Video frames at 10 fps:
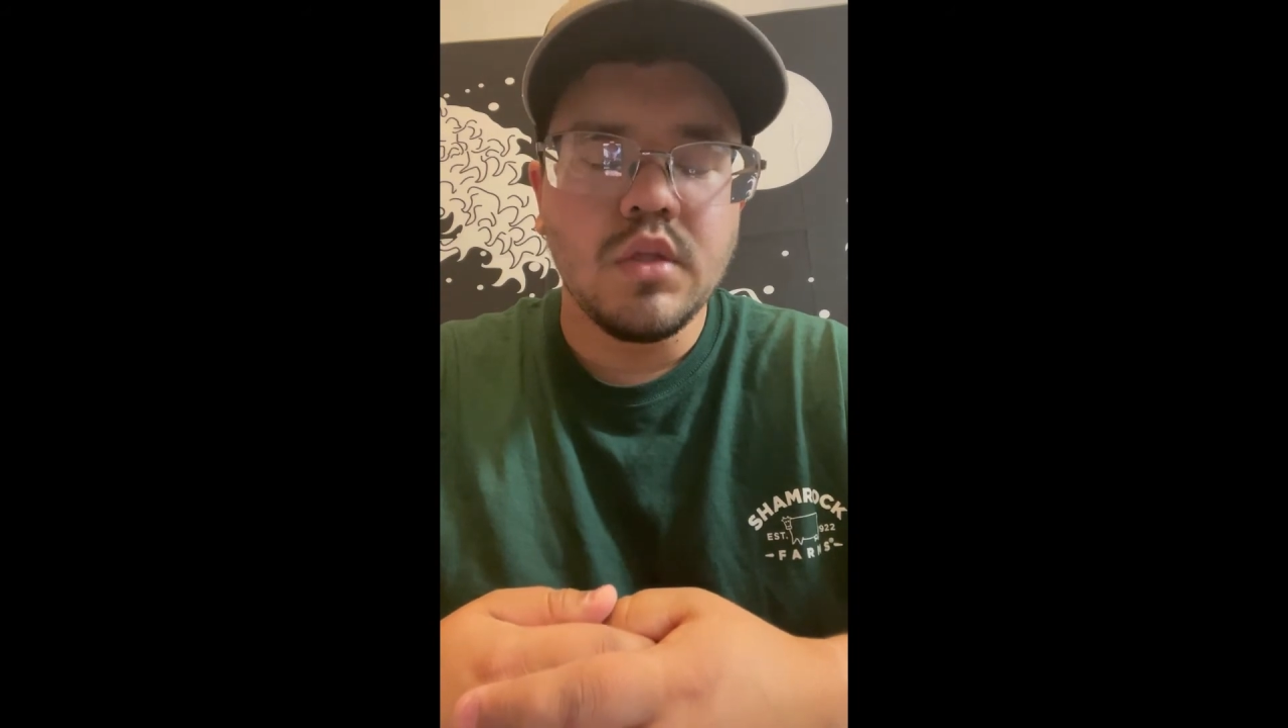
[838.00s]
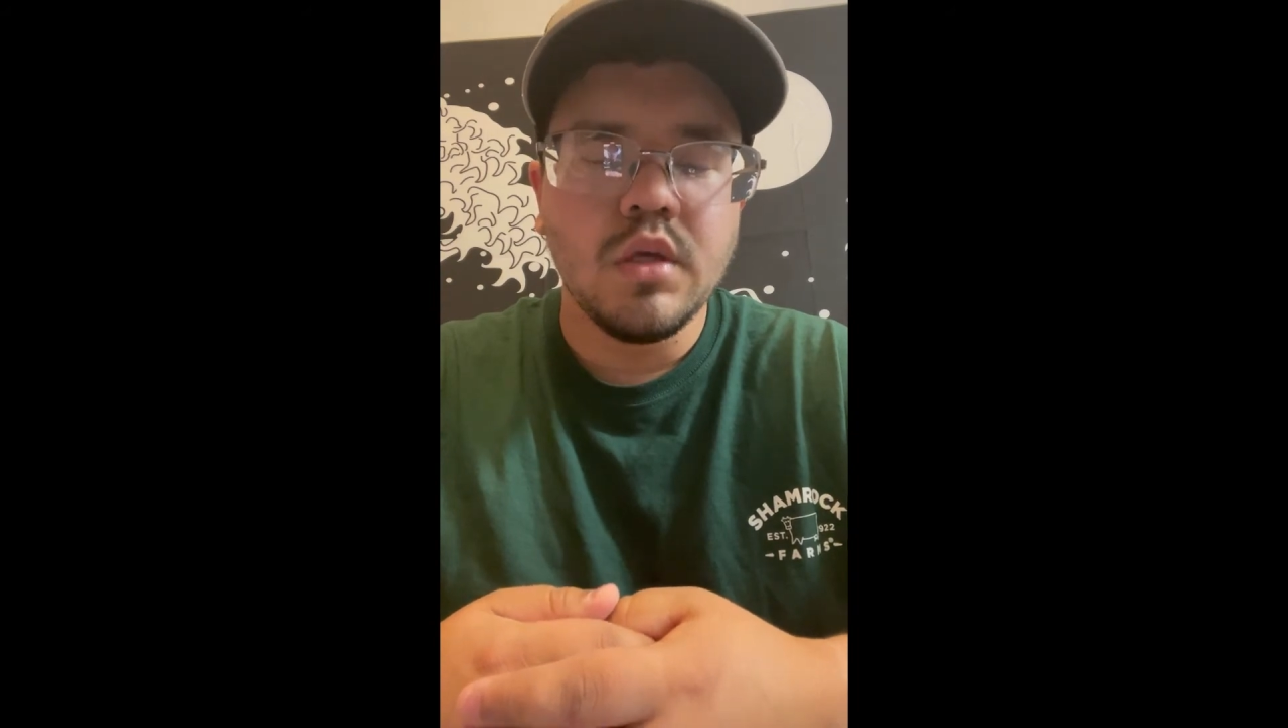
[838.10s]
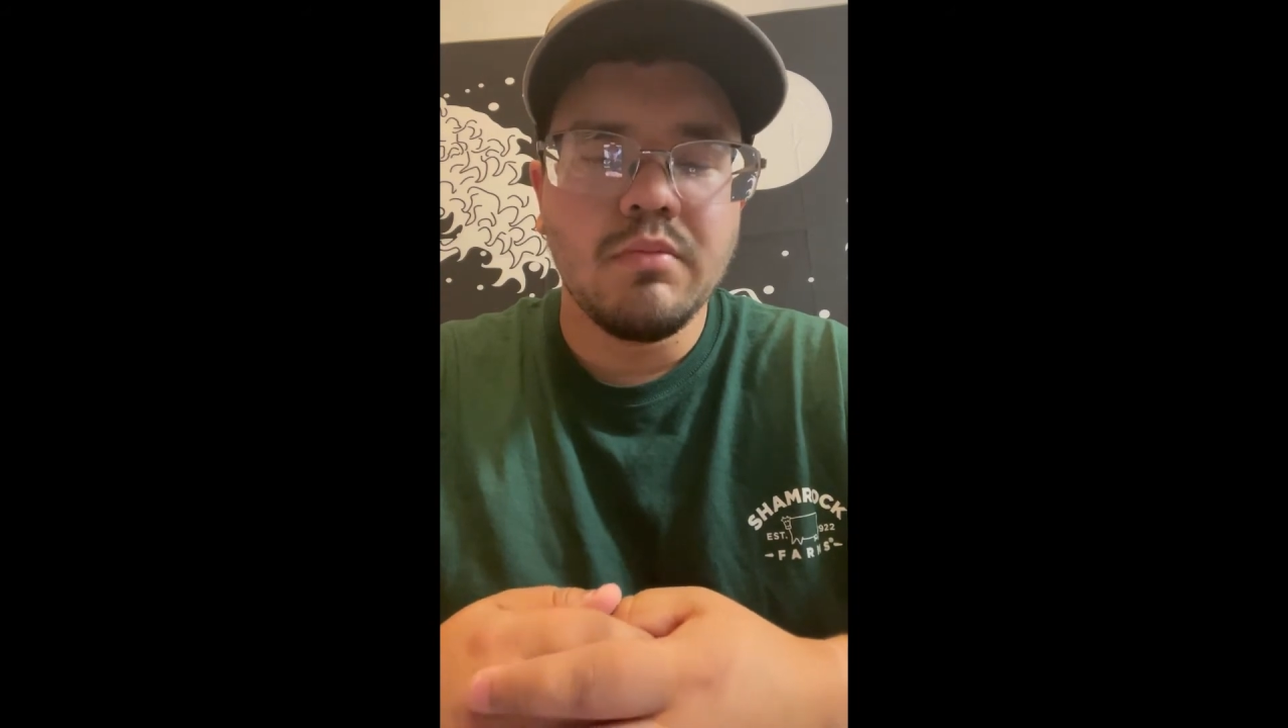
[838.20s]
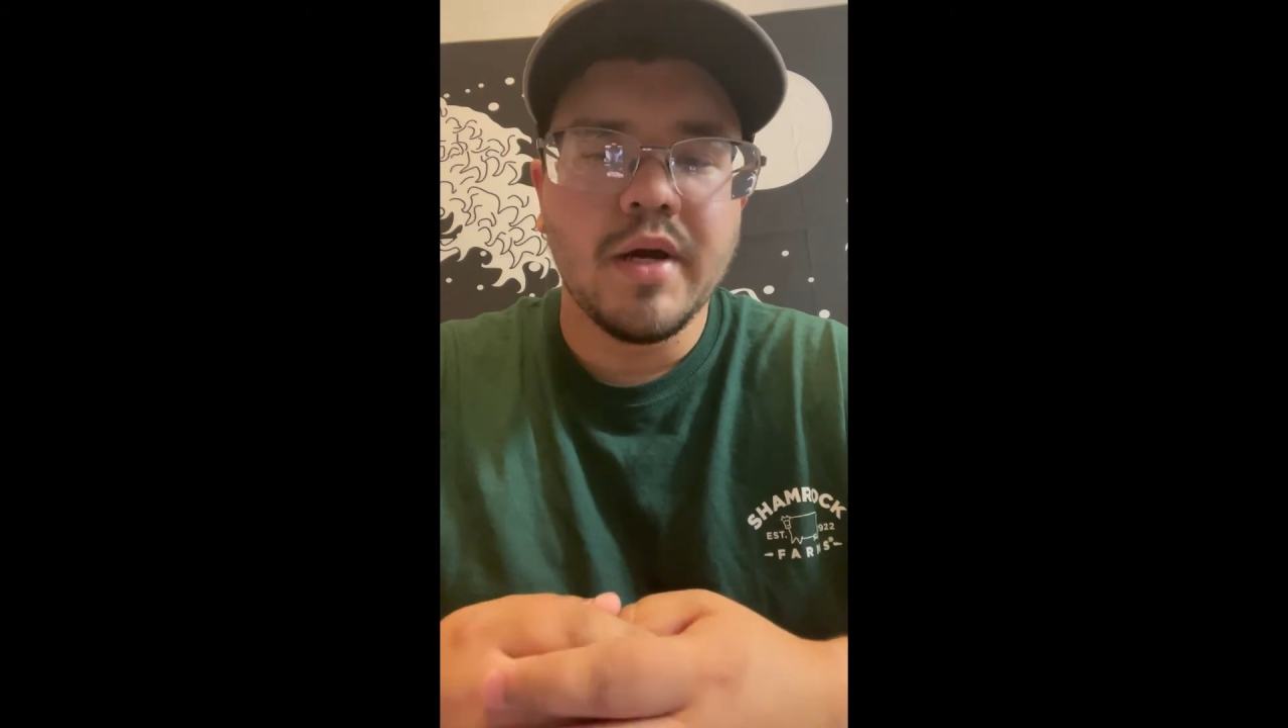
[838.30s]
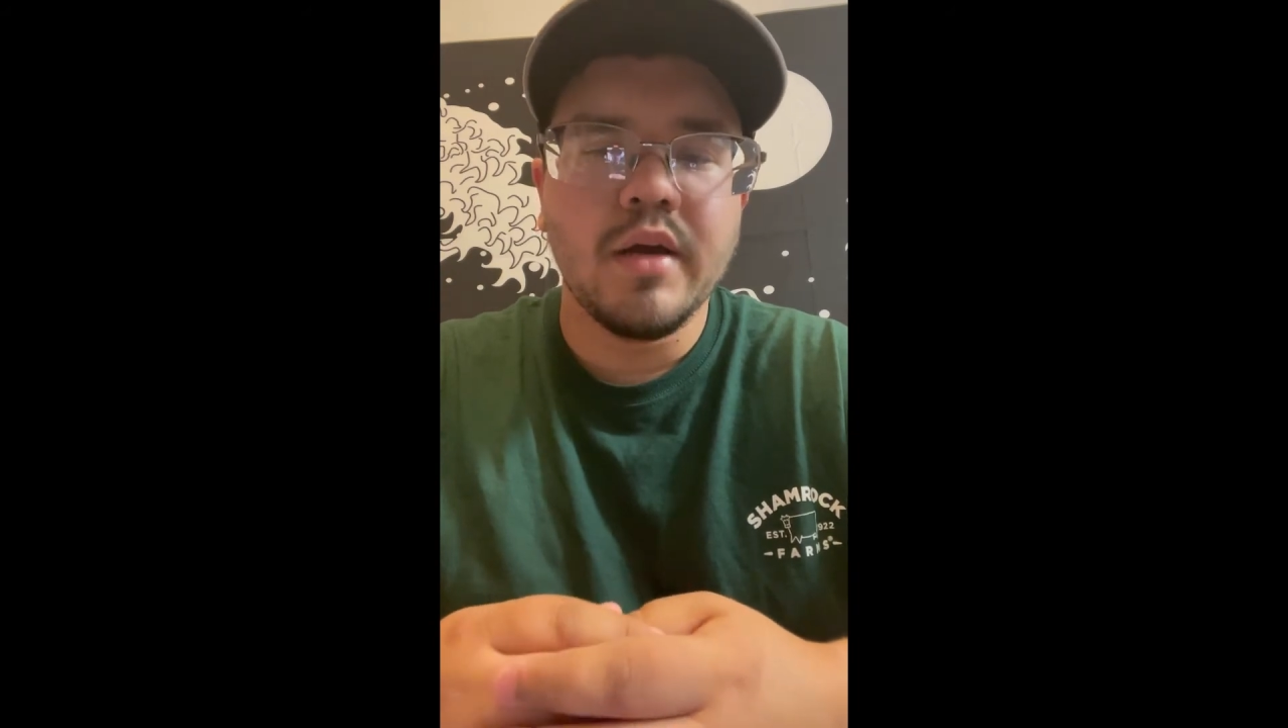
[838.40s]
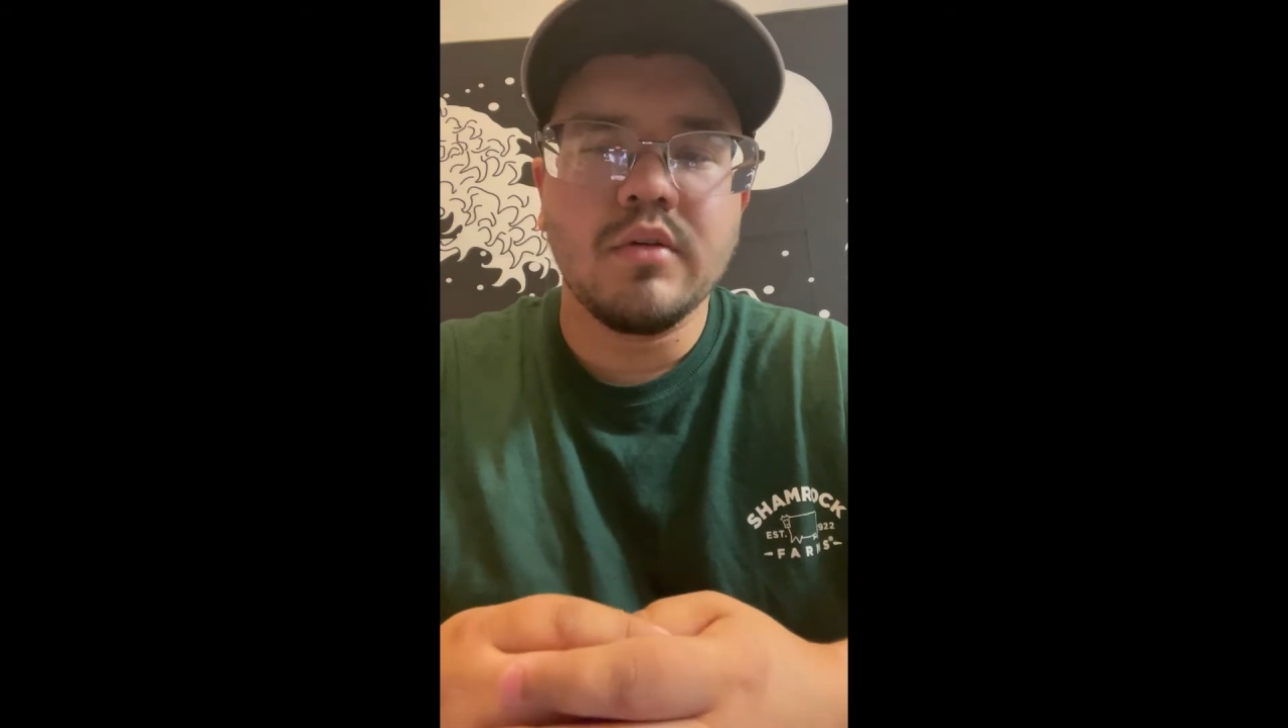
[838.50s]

my